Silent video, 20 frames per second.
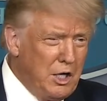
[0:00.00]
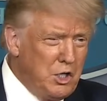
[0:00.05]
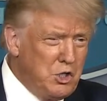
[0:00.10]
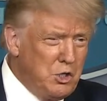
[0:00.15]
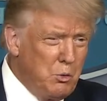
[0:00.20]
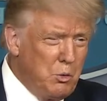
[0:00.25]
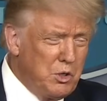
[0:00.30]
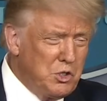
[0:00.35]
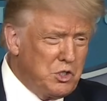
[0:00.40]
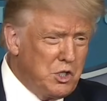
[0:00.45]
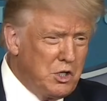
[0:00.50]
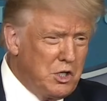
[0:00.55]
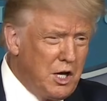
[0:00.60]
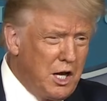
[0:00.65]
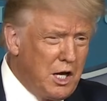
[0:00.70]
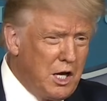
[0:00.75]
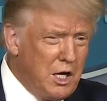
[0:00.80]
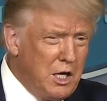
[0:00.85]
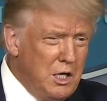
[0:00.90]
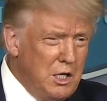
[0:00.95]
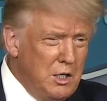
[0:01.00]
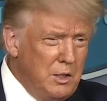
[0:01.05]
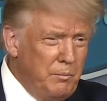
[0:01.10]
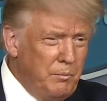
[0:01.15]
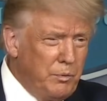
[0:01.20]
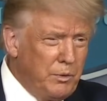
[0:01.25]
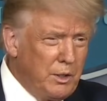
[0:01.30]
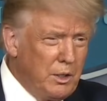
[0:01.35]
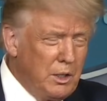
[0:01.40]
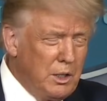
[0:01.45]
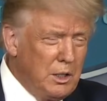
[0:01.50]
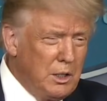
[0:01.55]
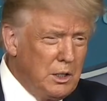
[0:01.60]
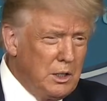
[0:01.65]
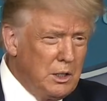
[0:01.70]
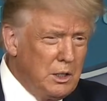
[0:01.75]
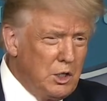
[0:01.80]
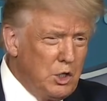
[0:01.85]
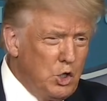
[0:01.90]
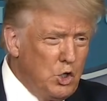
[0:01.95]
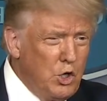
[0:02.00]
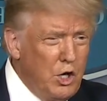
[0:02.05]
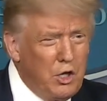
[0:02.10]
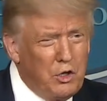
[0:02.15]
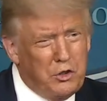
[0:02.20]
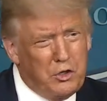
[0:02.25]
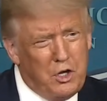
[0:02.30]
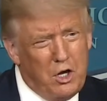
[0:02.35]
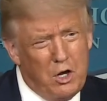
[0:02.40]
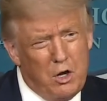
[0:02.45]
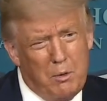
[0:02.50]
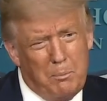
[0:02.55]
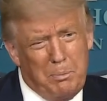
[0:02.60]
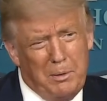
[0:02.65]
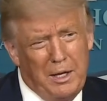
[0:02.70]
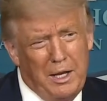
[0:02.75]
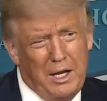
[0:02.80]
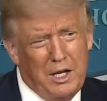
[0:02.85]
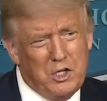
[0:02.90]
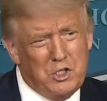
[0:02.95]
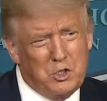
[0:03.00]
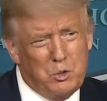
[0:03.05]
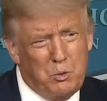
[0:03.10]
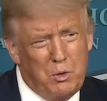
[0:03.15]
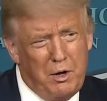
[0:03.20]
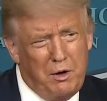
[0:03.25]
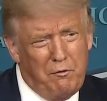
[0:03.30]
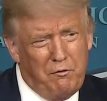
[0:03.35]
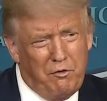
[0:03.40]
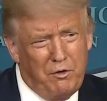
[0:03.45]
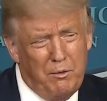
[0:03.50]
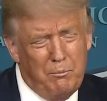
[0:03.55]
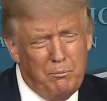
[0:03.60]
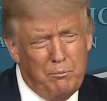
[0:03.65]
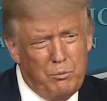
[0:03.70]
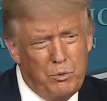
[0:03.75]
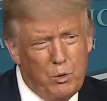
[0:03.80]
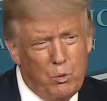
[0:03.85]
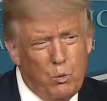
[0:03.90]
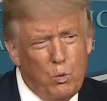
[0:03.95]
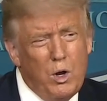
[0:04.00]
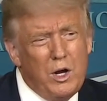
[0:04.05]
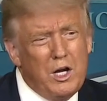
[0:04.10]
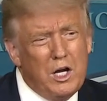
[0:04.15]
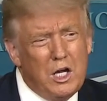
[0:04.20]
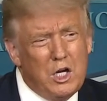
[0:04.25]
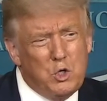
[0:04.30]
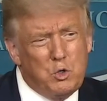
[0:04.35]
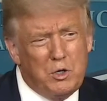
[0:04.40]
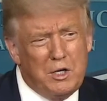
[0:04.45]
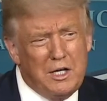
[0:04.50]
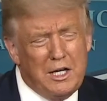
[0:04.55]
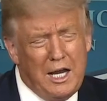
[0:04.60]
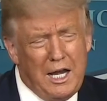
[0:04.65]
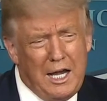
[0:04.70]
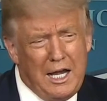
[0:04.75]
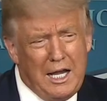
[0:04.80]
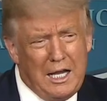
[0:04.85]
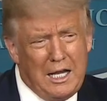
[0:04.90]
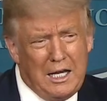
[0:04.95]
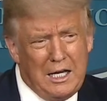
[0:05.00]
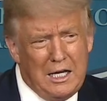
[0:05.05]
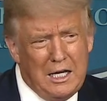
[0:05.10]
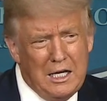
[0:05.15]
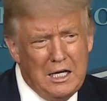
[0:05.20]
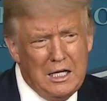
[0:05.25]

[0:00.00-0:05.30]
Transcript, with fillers: She wants to take uh, your health care plans away from 180